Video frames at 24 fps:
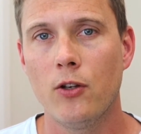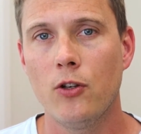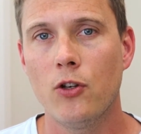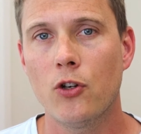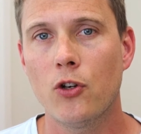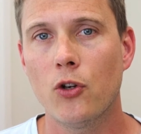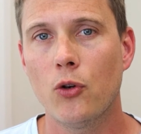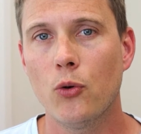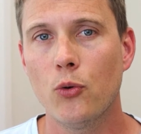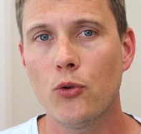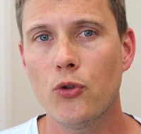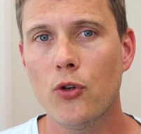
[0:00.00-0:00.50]

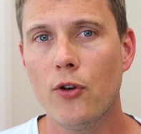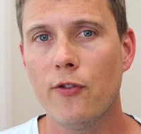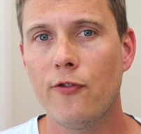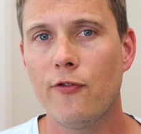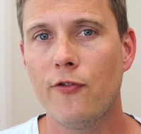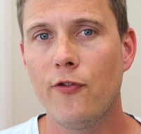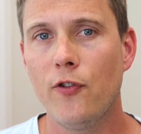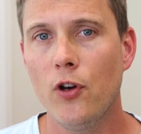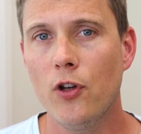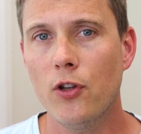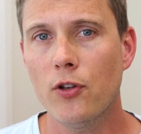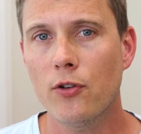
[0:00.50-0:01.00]
You could also
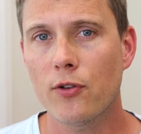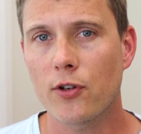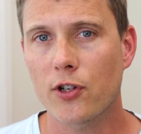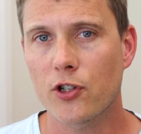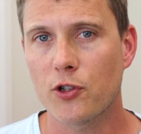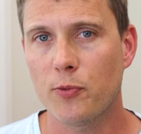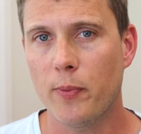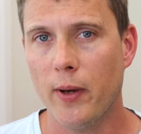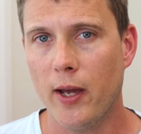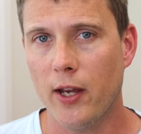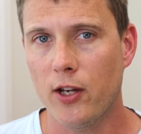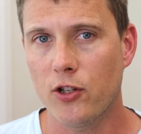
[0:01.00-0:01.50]
further
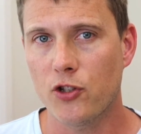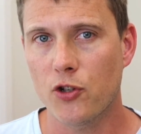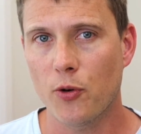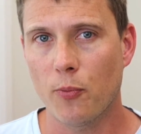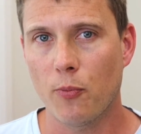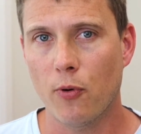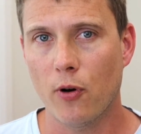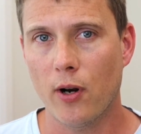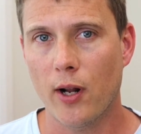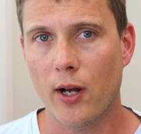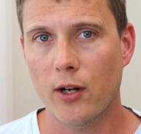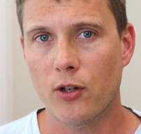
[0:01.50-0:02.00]
expand your
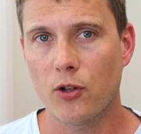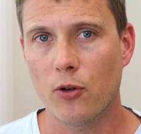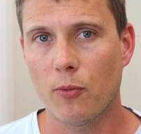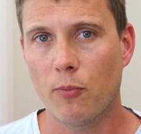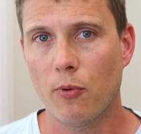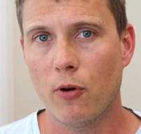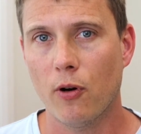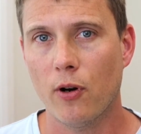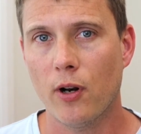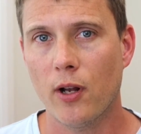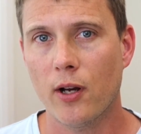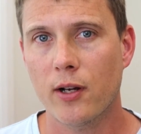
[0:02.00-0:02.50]
product or
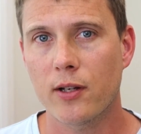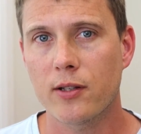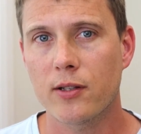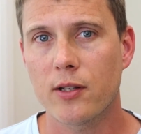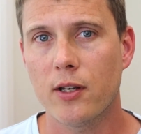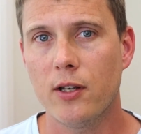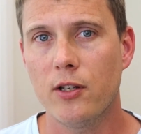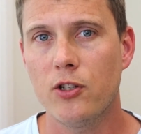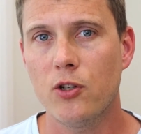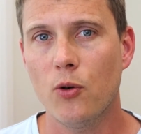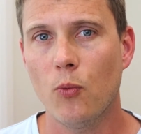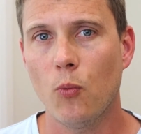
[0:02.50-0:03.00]

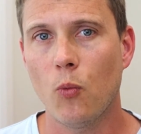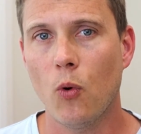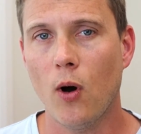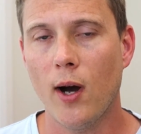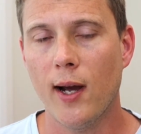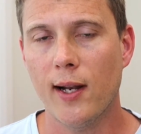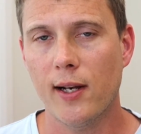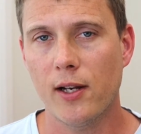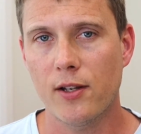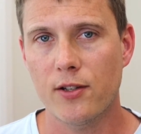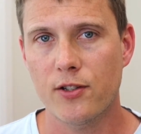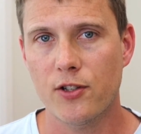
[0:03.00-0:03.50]
products into
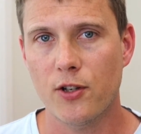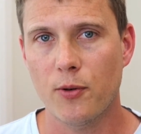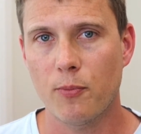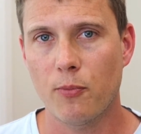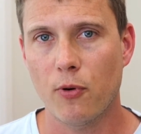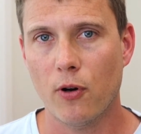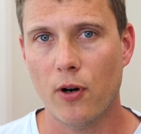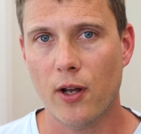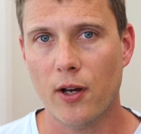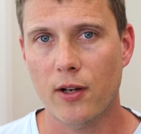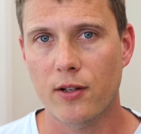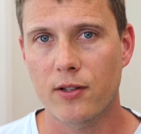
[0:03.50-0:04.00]
whitelisted
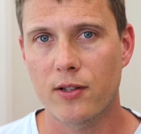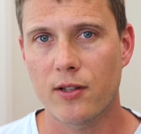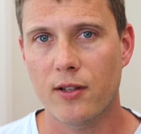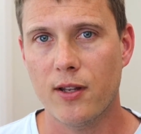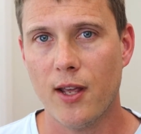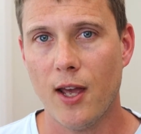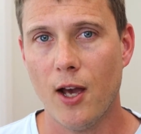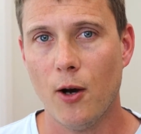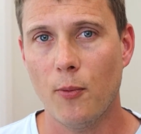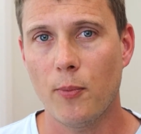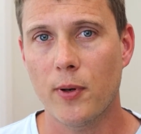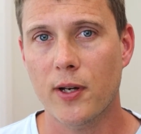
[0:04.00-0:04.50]
products
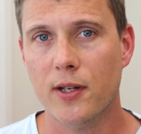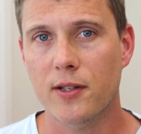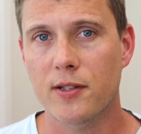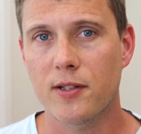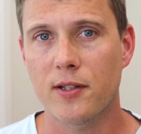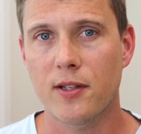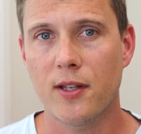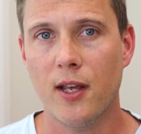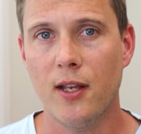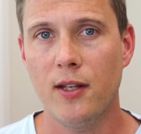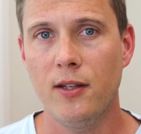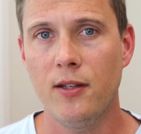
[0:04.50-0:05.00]
to help
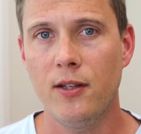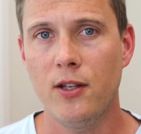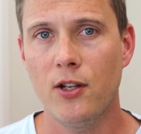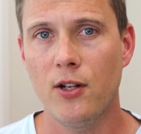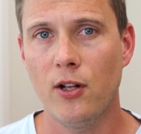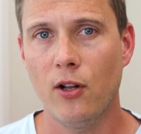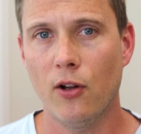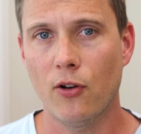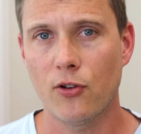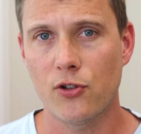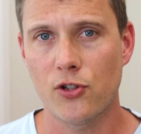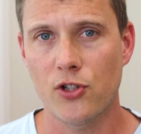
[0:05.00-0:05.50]
extend the
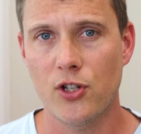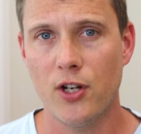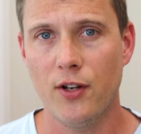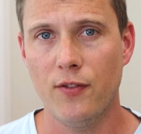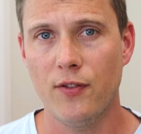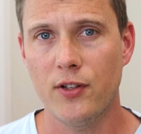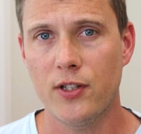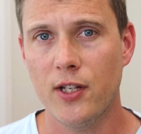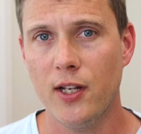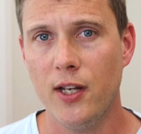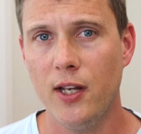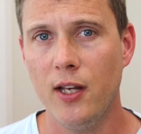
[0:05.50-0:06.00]

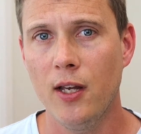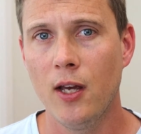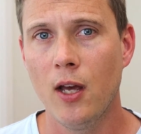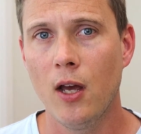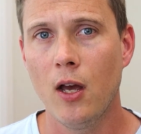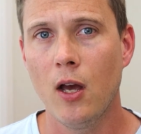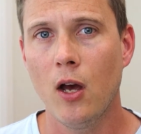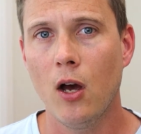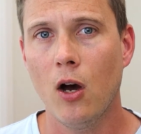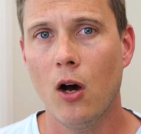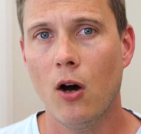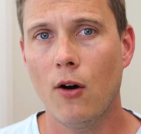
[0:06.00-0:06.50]
longevity
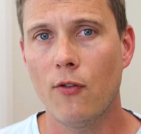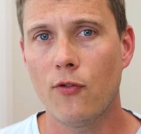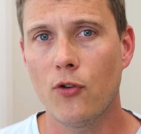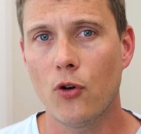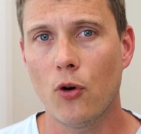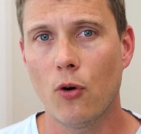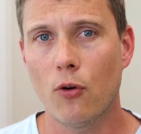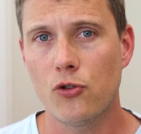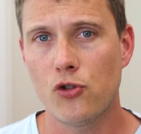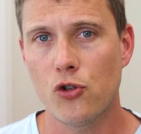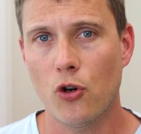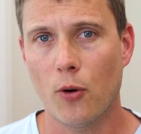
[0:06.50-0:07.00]
of
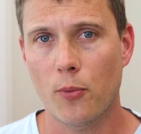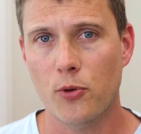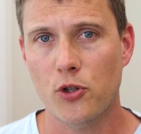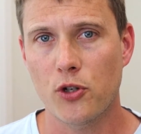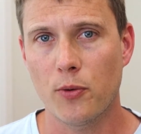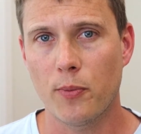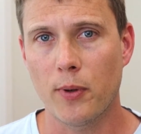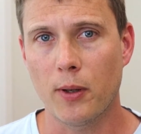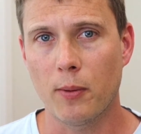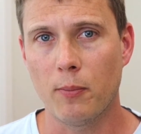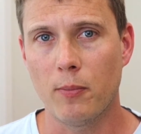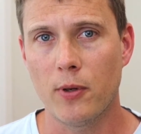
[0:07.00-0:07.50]
your
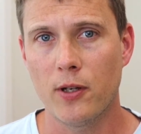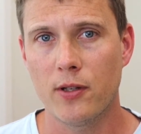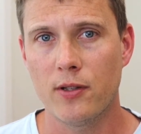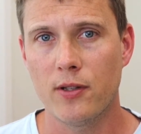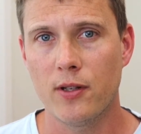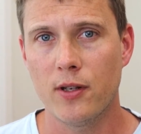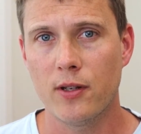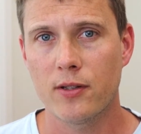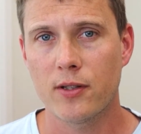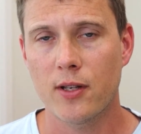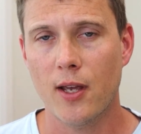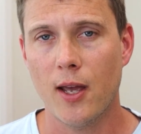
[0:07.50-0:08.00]
dropshipping
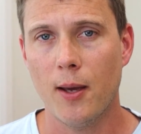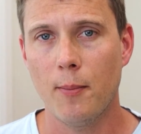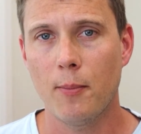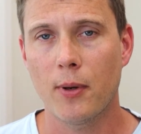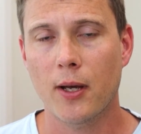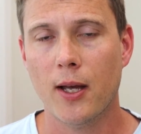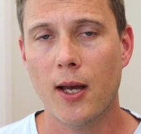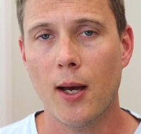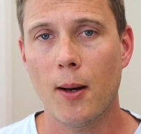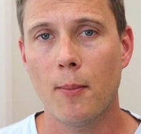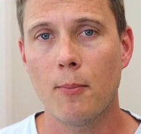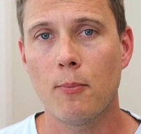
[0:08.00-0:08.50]
business and
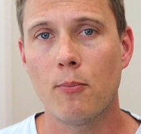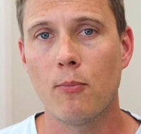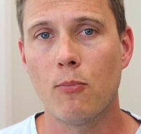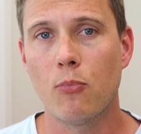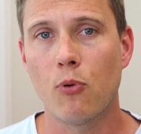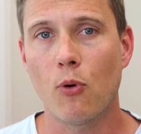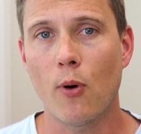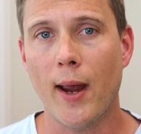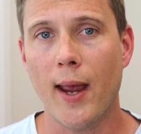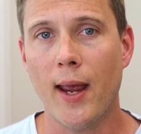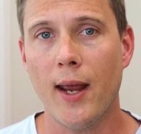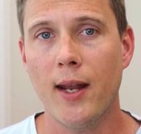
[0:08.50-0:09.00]
become
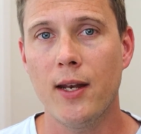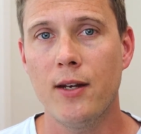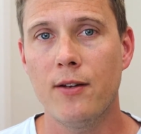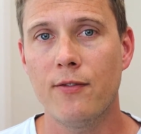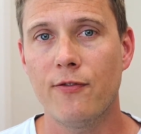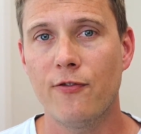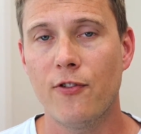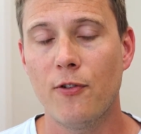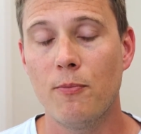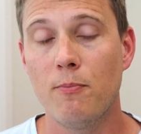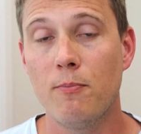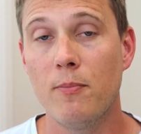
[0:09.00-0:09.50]
brand
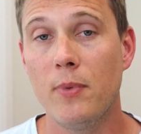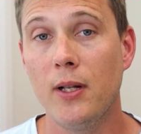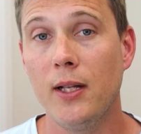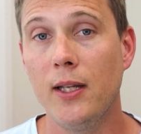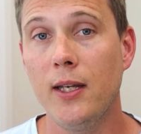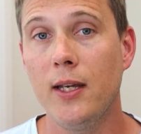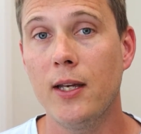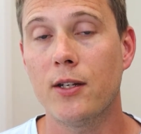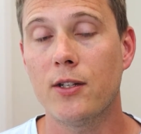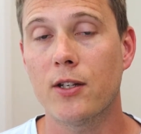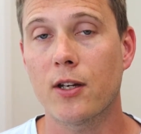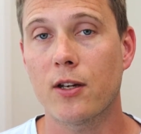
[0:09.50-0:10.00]

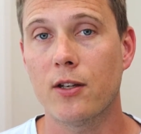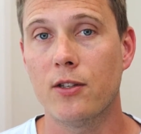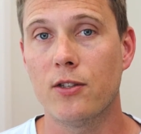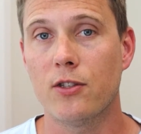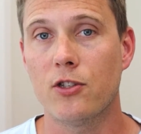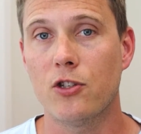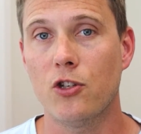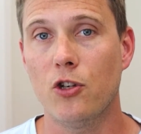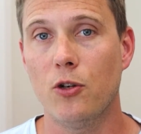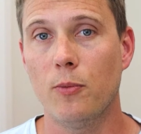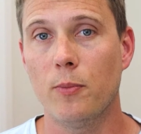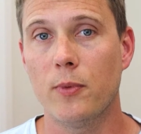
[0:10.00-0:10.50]
familiar to
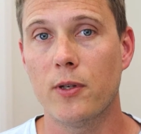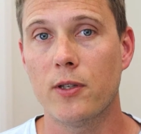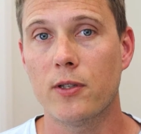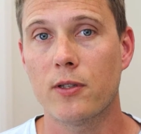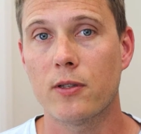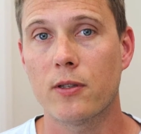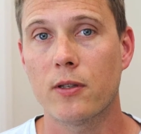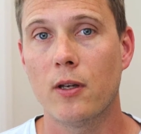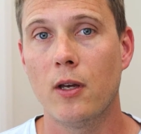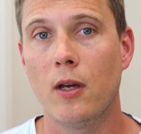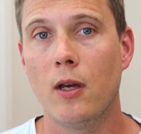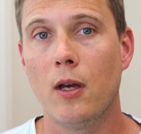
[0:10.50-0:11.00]

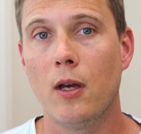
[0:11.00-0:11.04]
consumers.